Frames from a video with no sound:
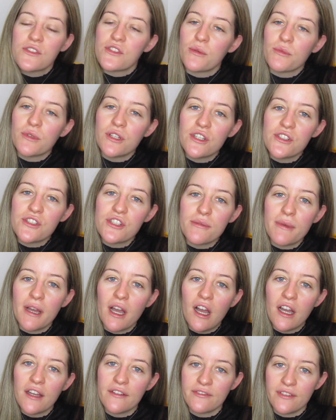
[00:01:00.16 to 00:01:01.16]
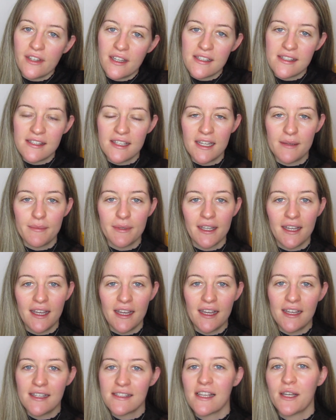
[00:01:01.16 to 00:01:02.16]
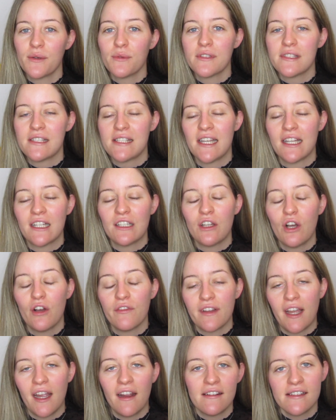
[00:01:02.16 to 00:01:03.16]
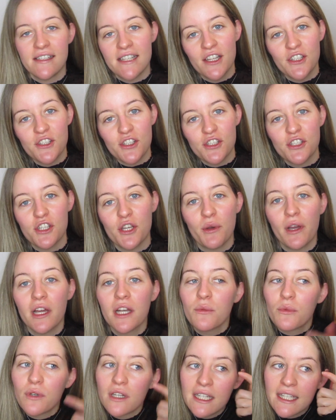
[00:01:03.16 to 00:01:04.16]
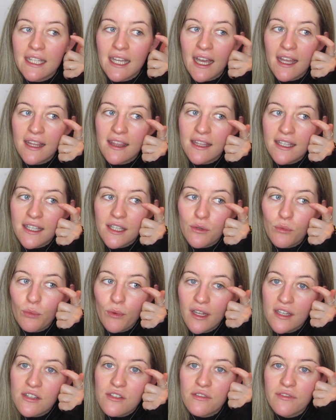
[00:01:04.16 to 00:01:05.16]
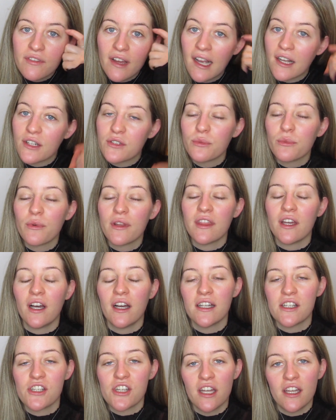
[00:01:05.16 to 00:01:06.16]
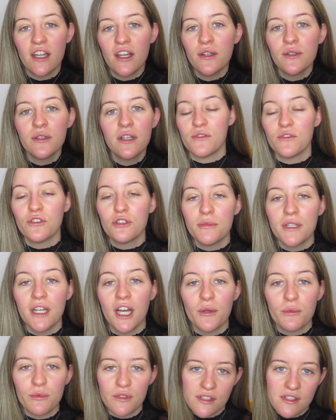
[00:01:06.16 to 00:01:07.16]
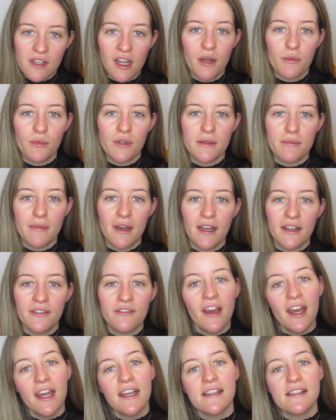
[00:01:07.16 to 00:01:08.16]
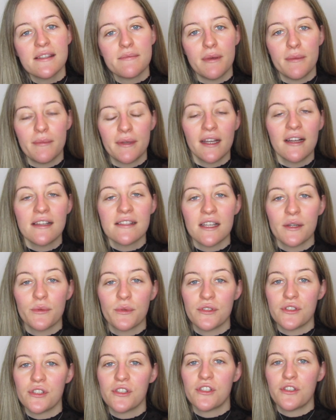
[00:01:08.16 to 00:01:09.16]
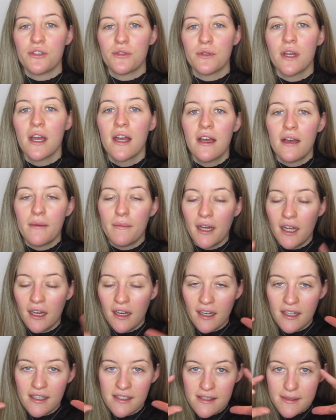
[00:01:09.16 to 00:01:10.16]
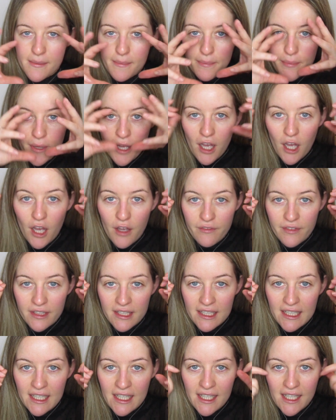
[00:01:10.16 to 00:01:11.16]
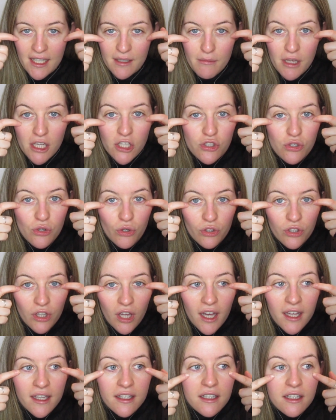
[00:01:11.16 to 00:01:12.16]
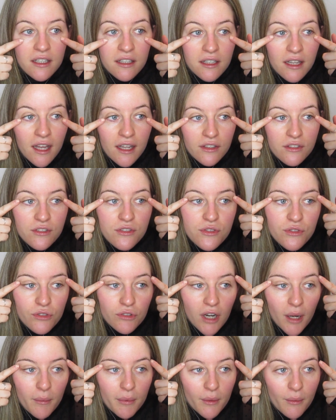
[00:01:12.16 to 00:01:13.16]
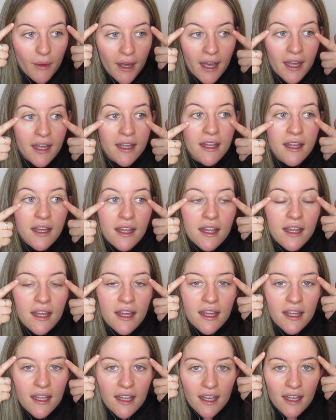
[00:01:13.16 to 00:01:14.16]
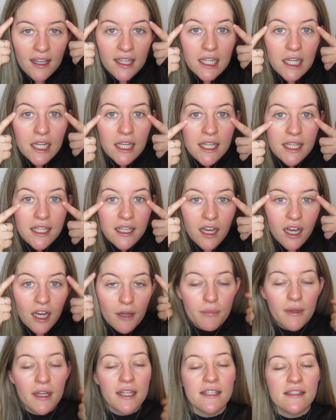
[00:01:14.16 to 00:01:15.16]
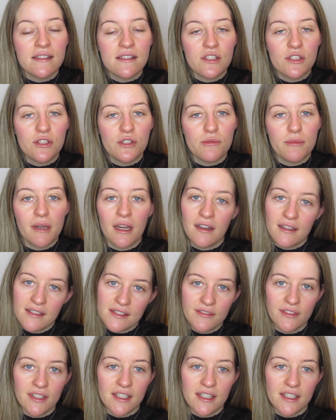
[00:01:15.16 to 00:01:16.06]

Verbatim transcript: So I'm going to do my eye first today because I want to take a lot of care and attention to it, and I want to get the winged effect with the eyeshadow. Normally I would start with my face, but because I want to do my eyes perfectly and make sure that I can then scrub away here and clean up, I need to do my eyes